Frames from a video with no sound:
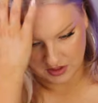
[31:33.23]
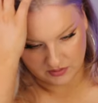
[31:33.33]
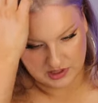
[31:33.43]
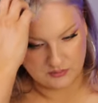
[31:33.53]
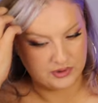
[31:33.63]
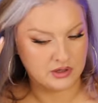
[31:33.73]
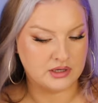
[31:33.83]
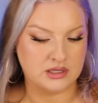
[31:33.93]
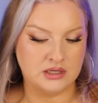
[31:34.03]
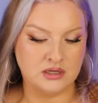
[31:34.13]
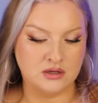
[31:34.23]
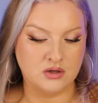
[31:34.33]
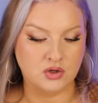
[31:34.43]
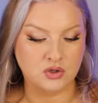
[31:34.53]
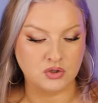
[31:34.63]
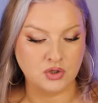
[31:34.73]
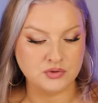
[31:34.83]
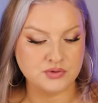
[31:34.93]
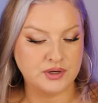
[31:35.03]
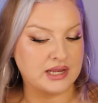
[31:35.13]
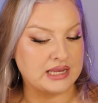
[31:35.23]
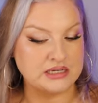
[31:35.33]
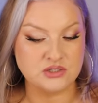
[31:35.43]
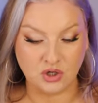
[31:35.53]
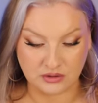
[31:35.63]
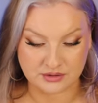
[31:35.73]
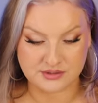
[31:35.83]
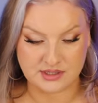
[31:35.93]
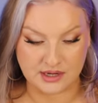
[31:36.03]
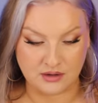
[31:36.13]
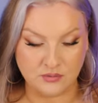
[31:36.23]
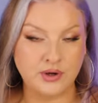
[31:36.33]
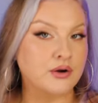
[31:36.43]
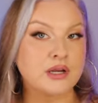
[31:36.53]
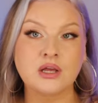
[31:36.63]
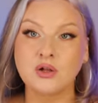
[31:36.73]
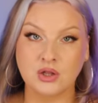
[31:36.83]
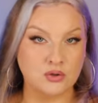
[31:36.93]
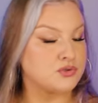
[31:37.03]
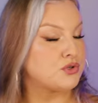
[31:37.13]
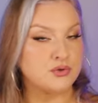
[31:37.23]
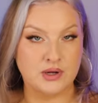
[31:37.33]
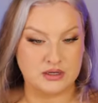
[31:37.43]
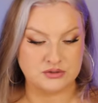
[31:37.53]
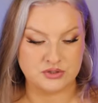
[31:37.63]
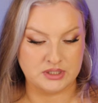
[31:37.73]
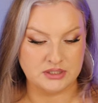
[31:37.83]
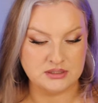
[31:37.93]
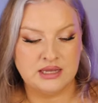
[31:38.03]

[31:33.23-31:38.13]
Okay, we are getting closer at $80 now. We are getting closer to 100.